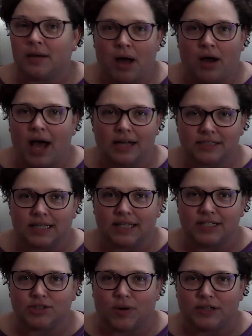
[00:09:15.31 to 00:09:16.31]
about asking
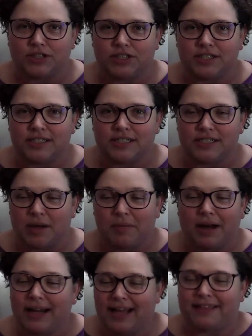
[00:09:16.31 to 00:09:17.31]
these questions to somebody